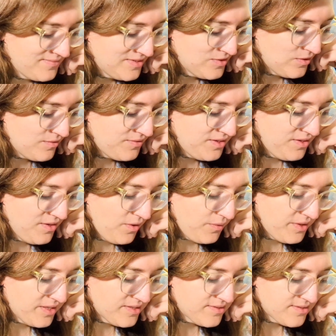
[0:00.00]
So if you
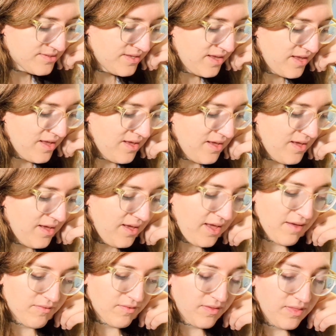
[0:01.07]
notice,
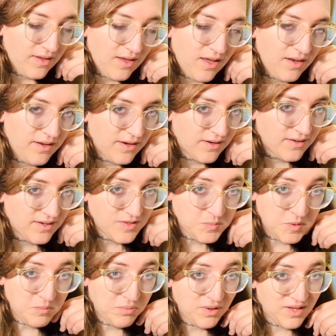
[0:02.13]
everything on here has
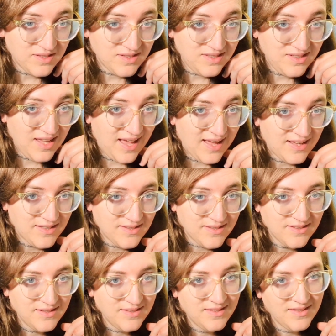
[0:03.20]
been plus
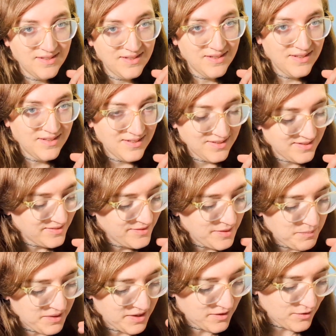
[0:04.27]
dex.
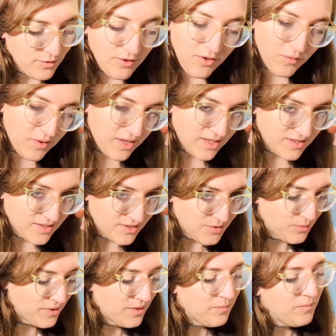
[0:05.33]
So that might clue you into
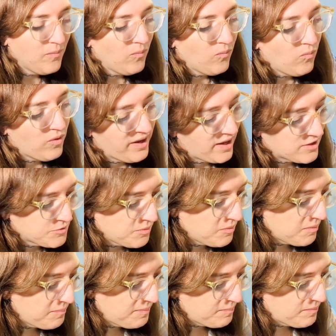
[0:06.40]
what
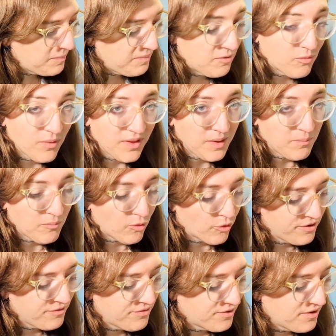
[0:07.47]
attribute might be really
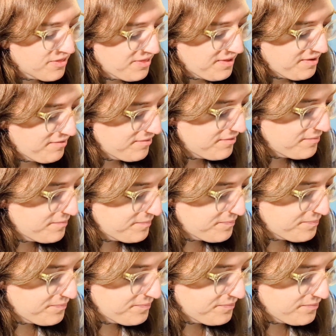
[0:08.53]
important for a thief.
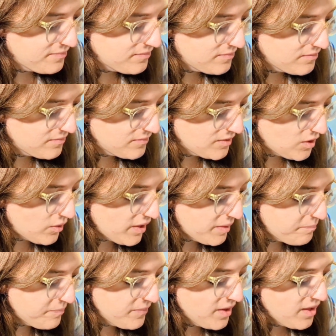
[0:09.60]
Okay.
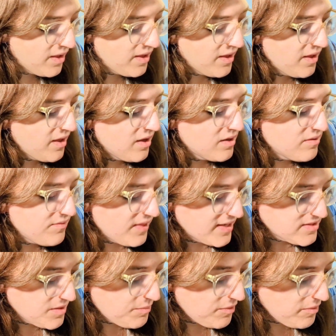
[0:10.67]

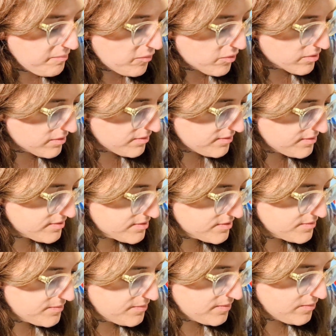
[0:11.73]
Flexible
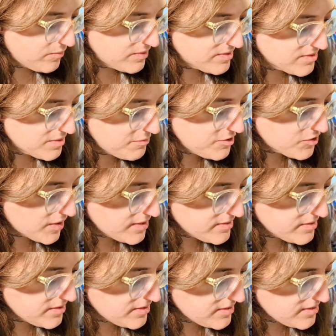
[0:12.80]
morals. When someone
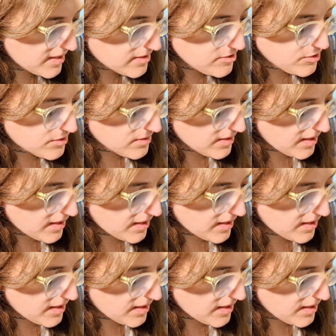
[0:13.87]
tries to detect your